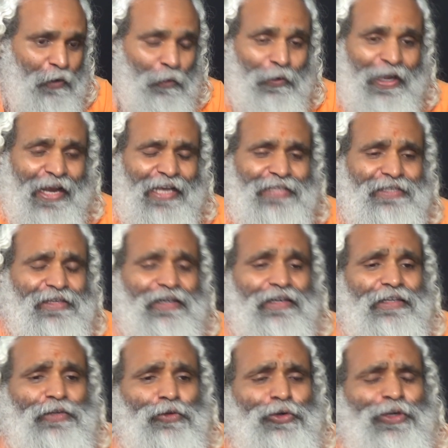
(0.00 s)
Whereas
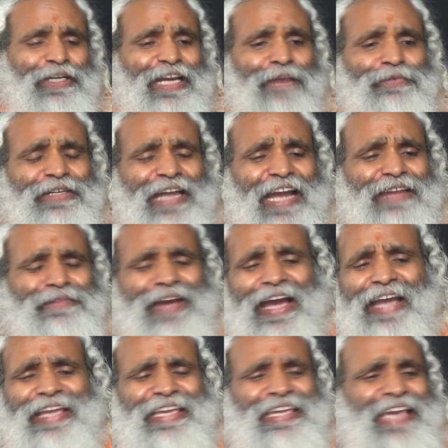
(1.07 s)
you don't have time,
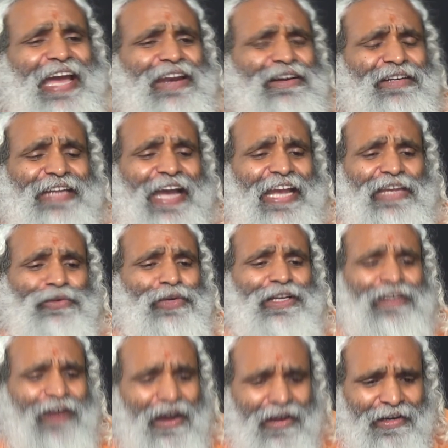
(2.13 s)
I cannot, I will
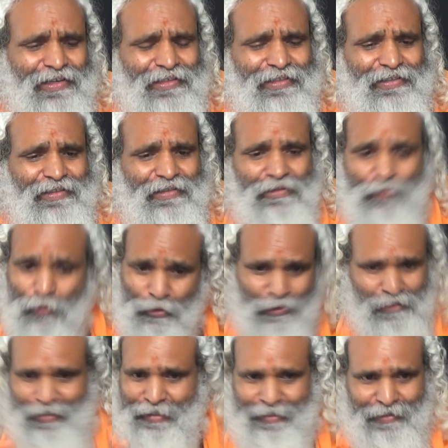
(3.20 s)
not.
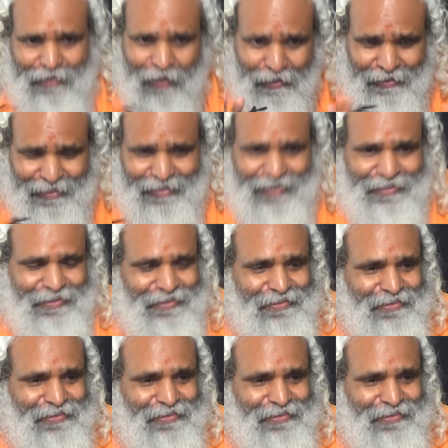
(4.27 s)
Good, nothing wrong in it.